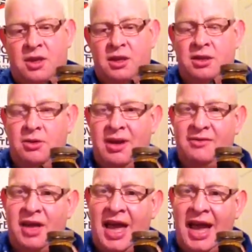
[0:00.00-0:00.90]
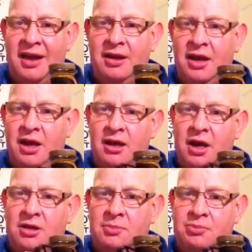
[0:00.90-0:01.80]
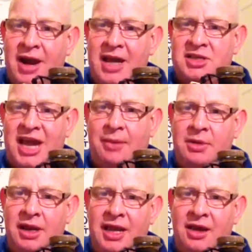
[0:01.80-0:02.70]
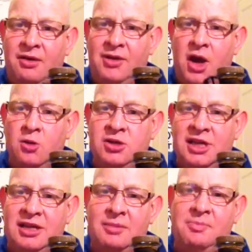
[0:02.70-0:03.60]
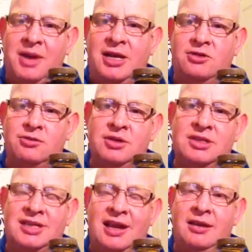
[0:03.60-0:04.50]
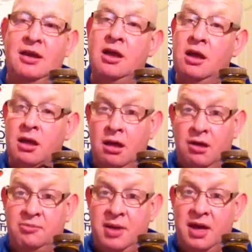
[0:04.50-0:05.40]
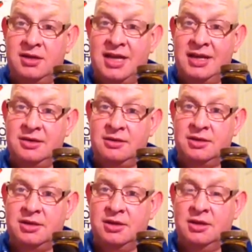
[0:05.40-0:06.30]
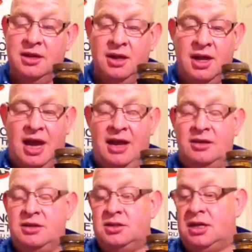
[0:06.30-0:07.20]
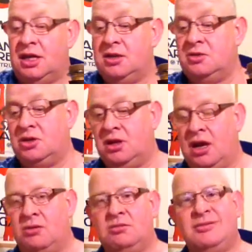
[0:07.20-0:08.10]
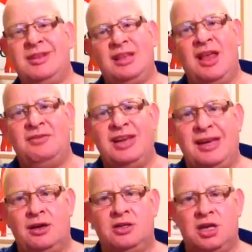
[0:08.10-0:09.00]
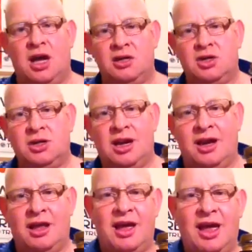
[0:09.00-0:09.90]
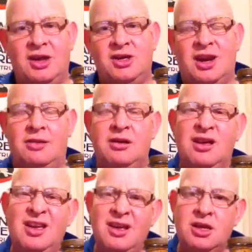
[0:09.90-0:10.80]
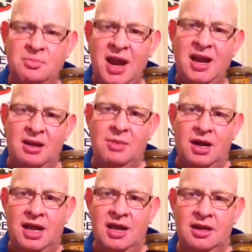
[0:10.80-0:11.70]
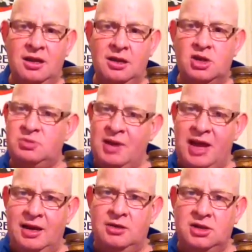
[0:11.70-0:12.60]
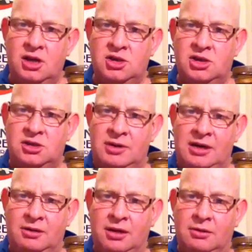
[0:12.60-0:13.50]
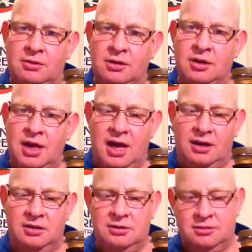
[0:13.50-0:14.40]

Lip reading: you have a brass amulet of Hoti, the patron saint of bartenders. And, you know, lovely little touch. You know, you're paying the money, you expect little touches to it, don't you? And,